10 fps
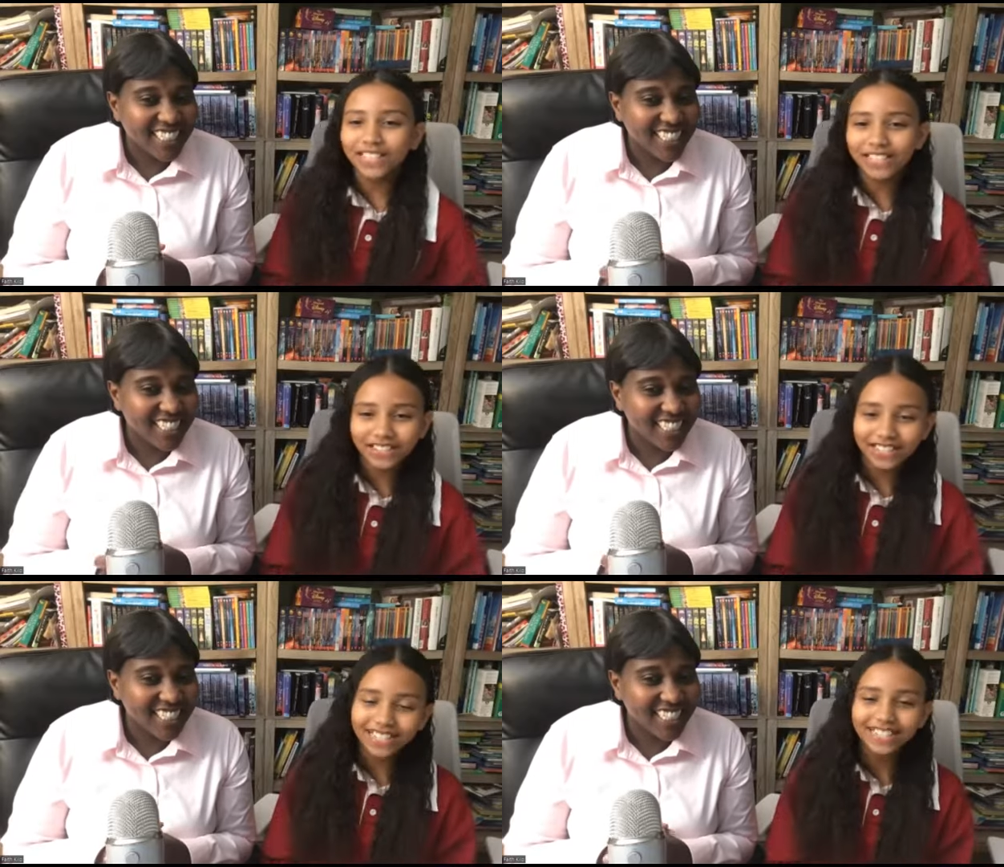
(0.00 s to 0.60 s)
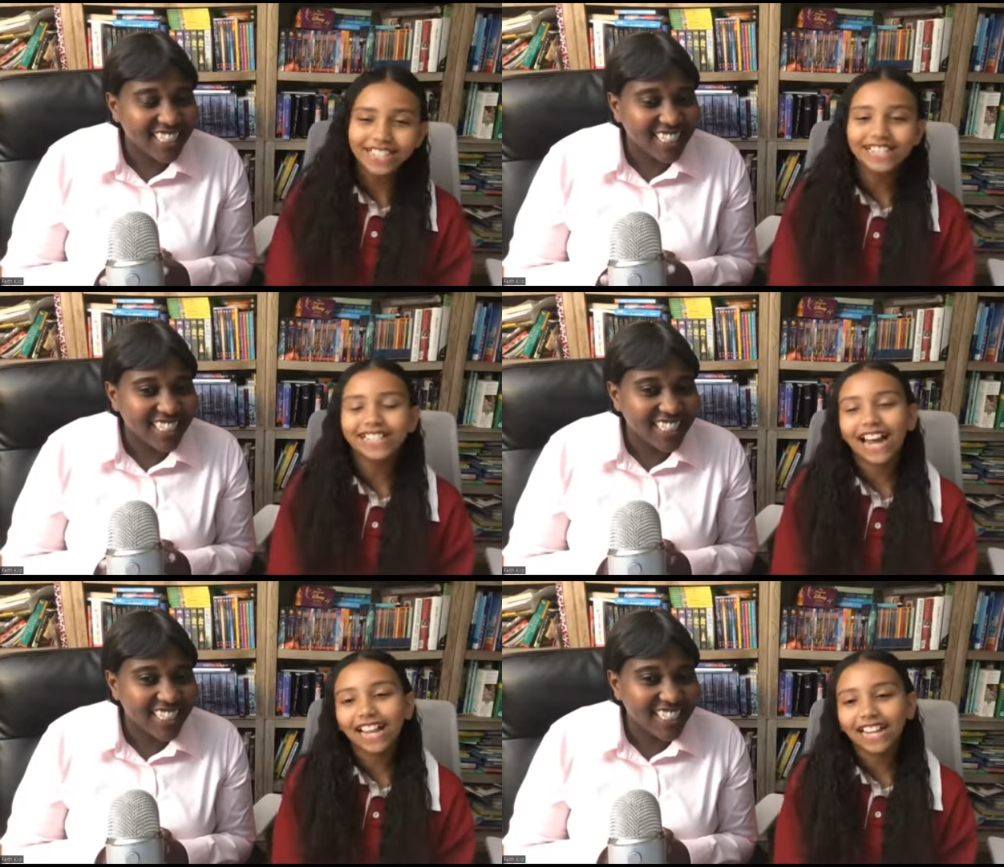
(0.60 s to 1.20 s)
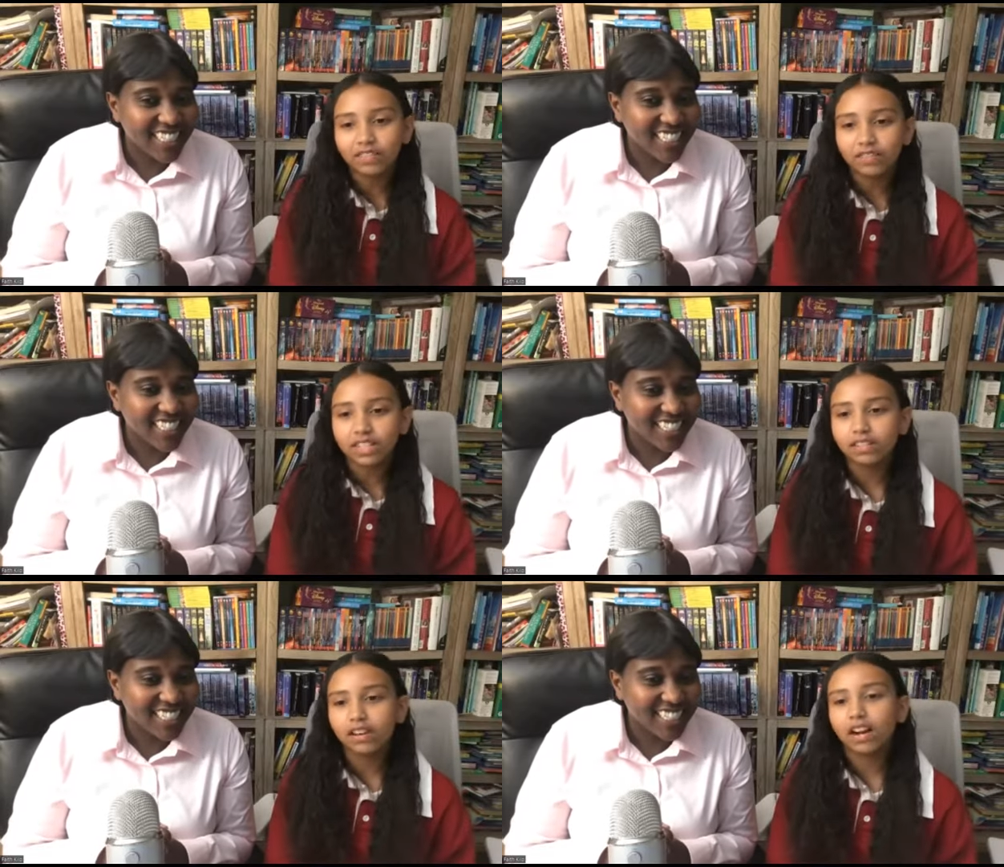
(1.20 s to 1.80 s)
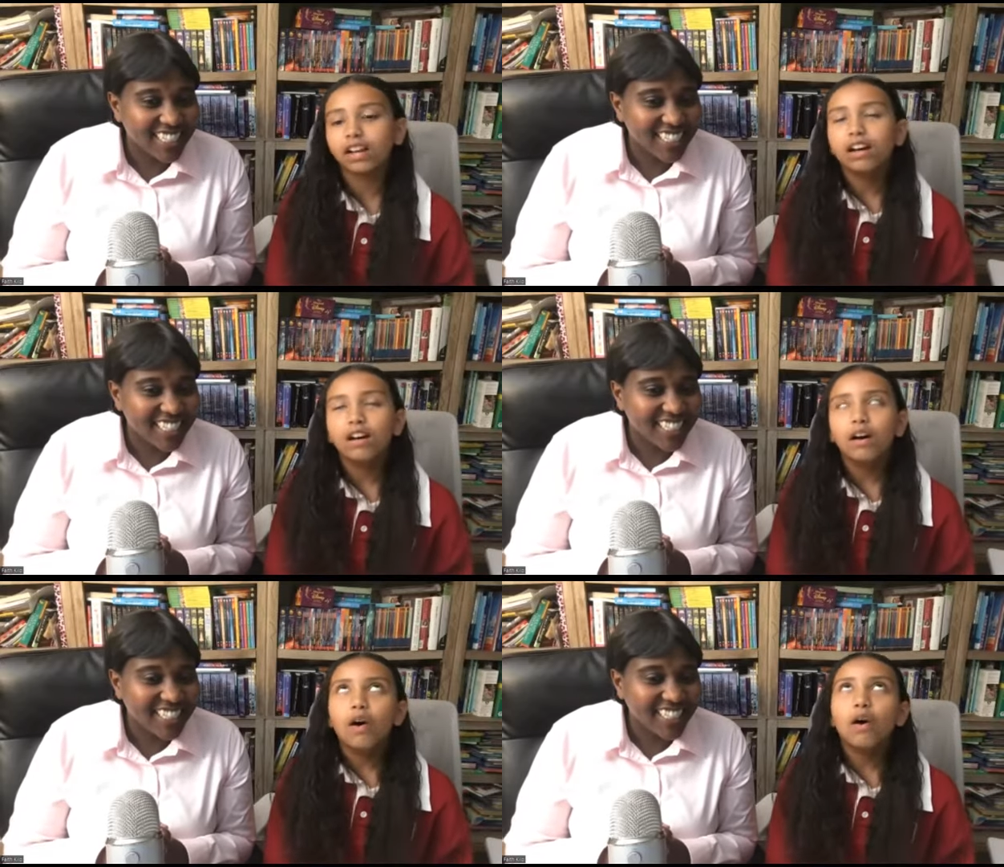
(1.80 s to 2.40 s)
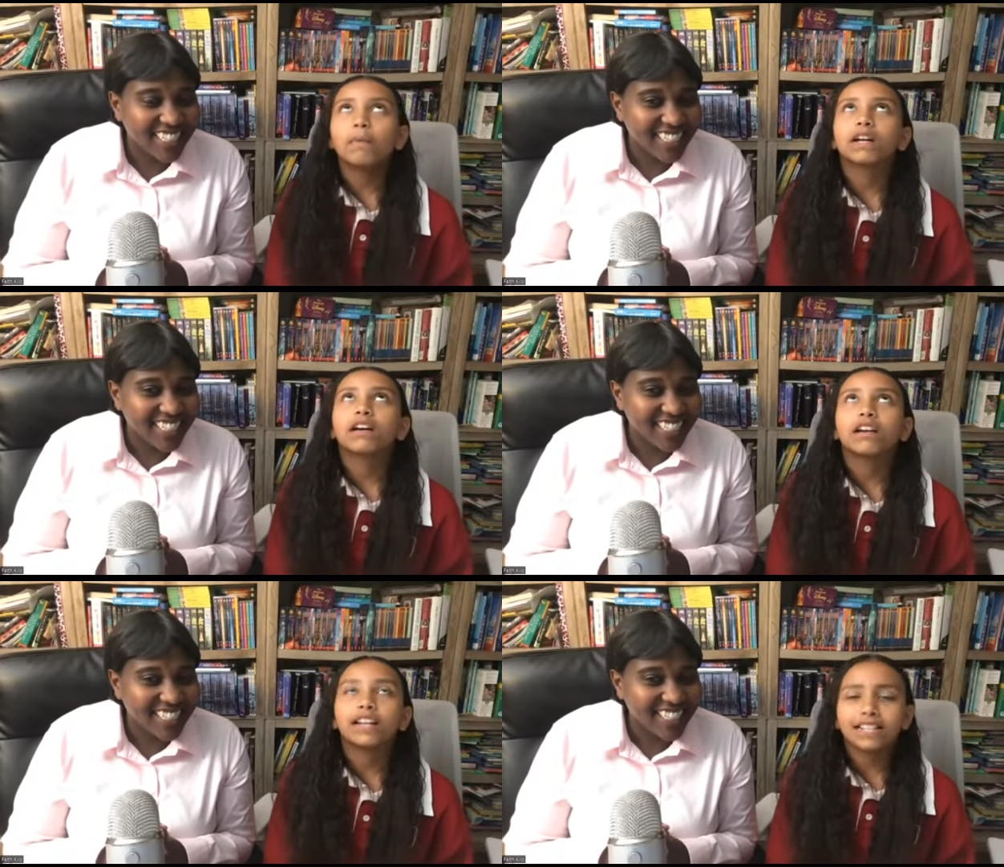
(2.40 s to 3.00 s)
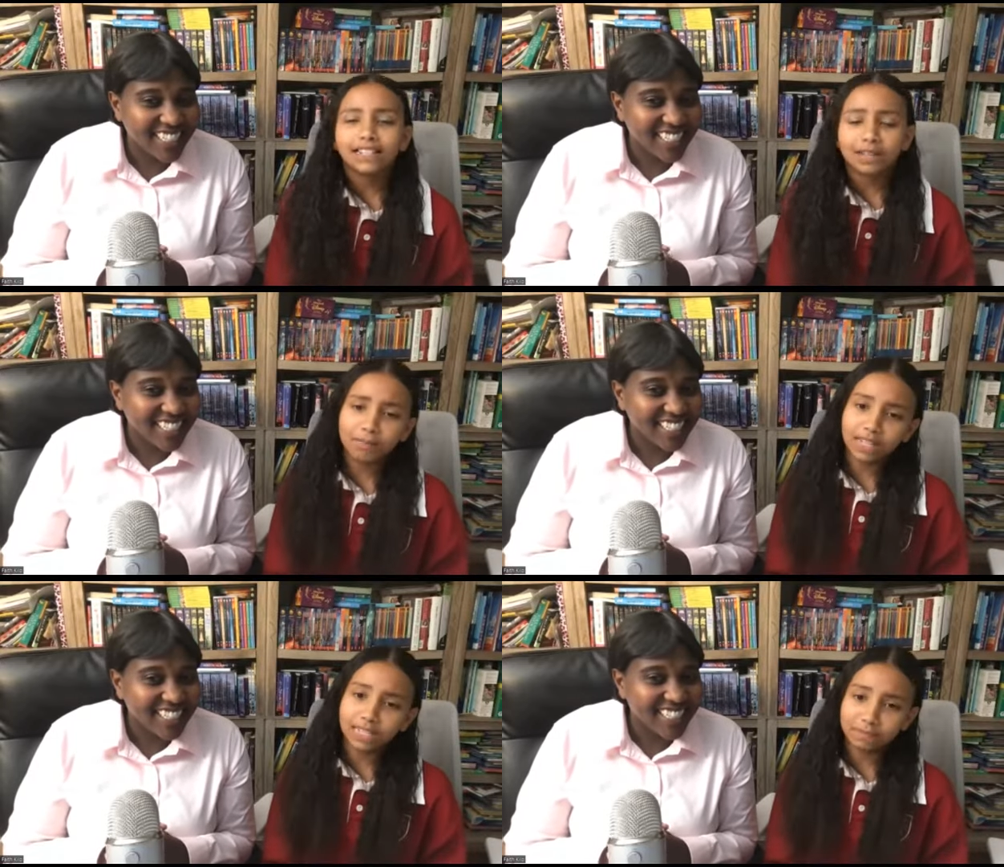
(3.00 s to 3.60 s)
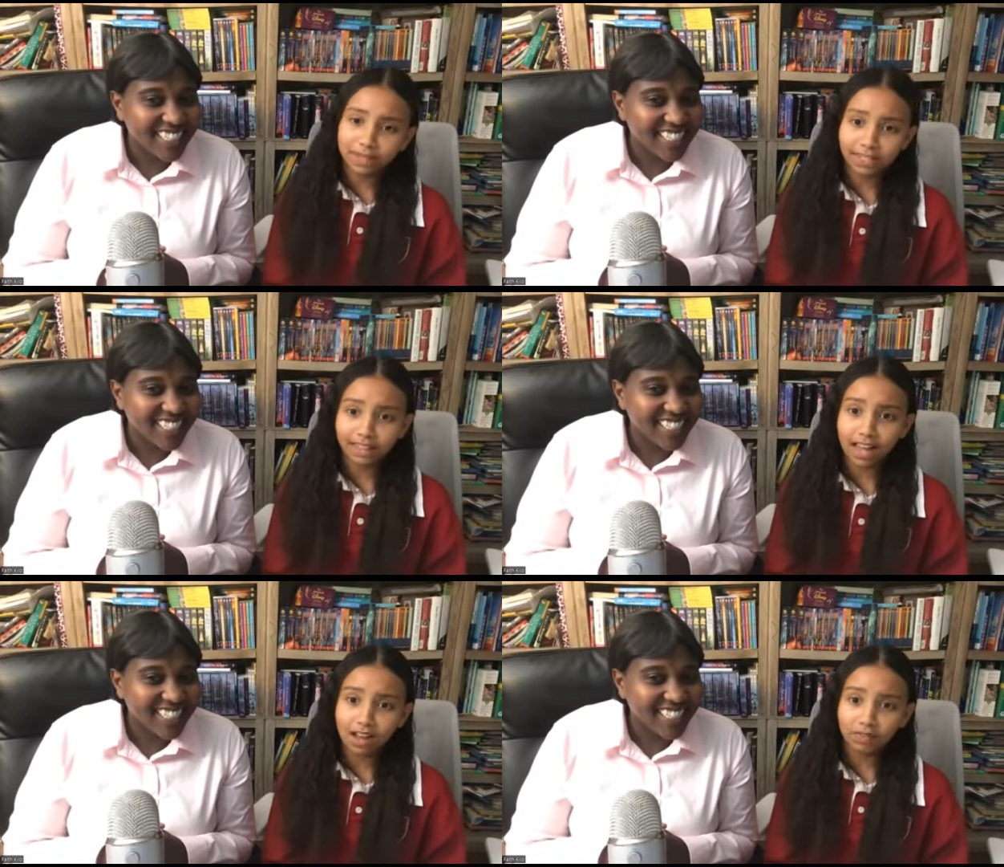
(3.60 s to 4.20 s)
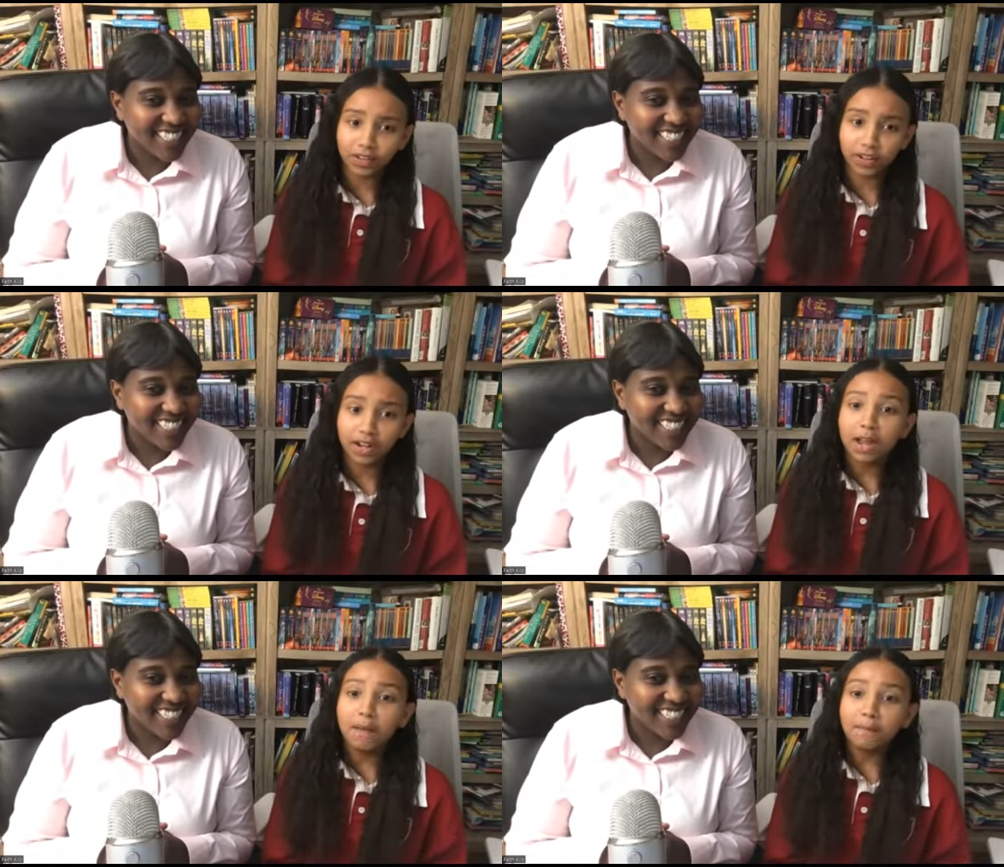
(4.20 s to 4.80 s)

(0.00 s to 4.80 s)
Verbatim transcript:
Speaker 1: Bertucci's Italian restaurant. Oh my God, it has the best pizza ever.